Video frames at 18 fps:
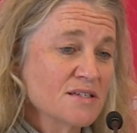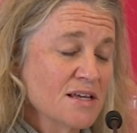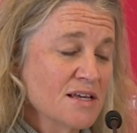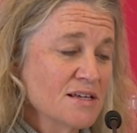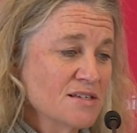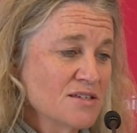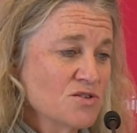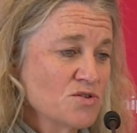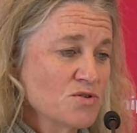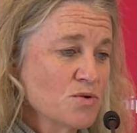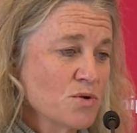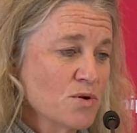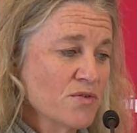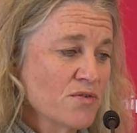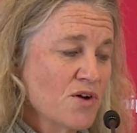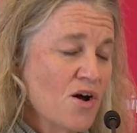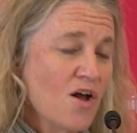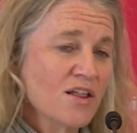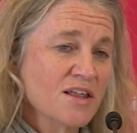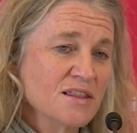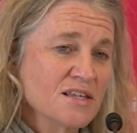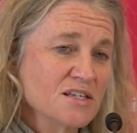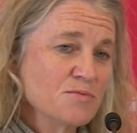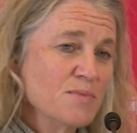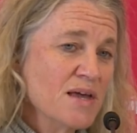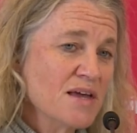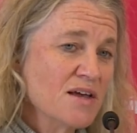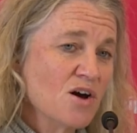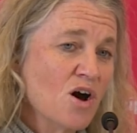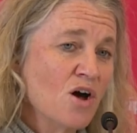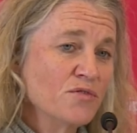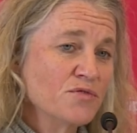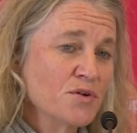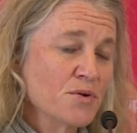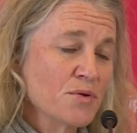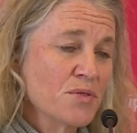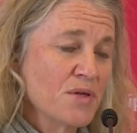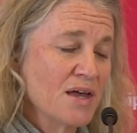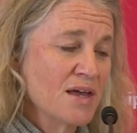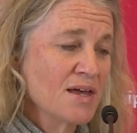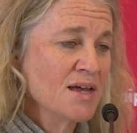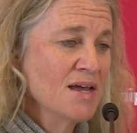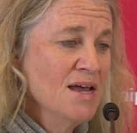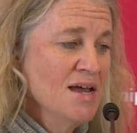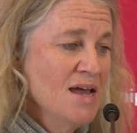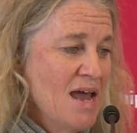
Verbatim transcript: is sort of calling this make golf your thing.